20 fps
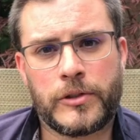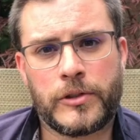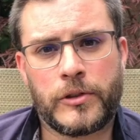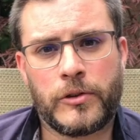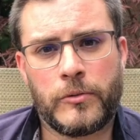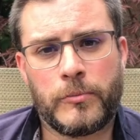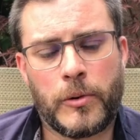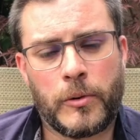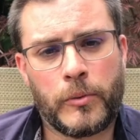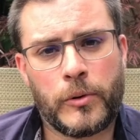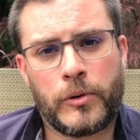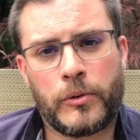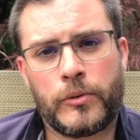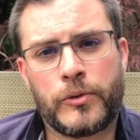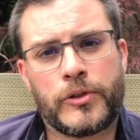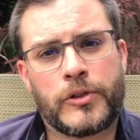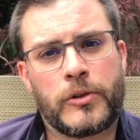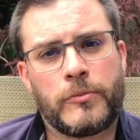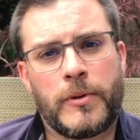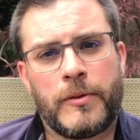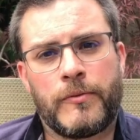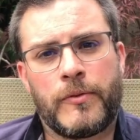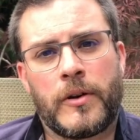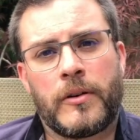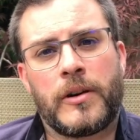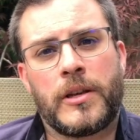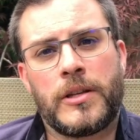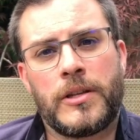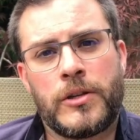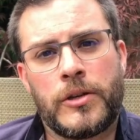to do, but would also be
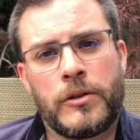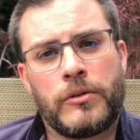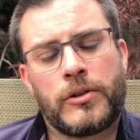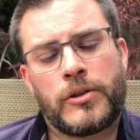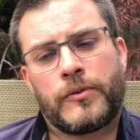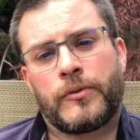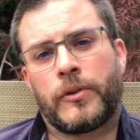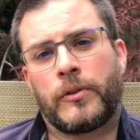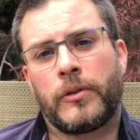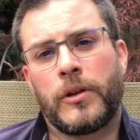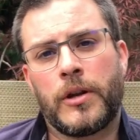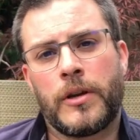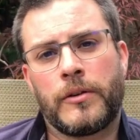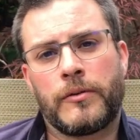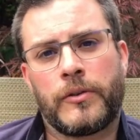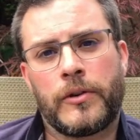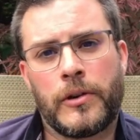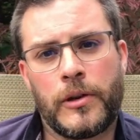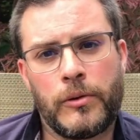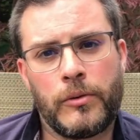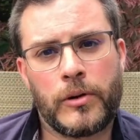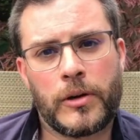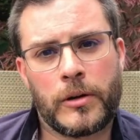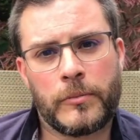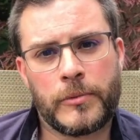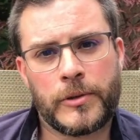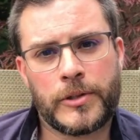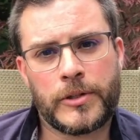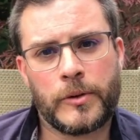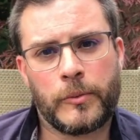very useful for
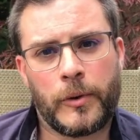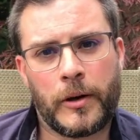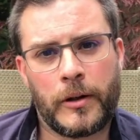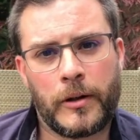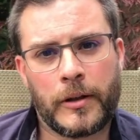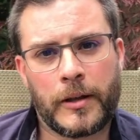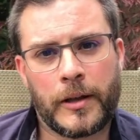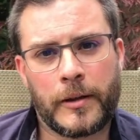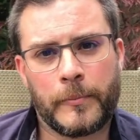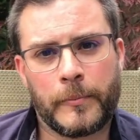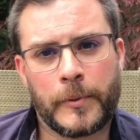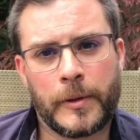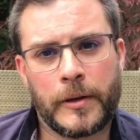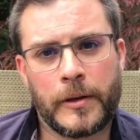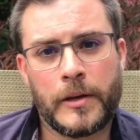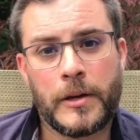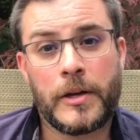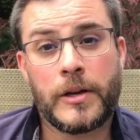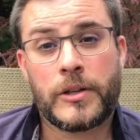newcomers to wild camping.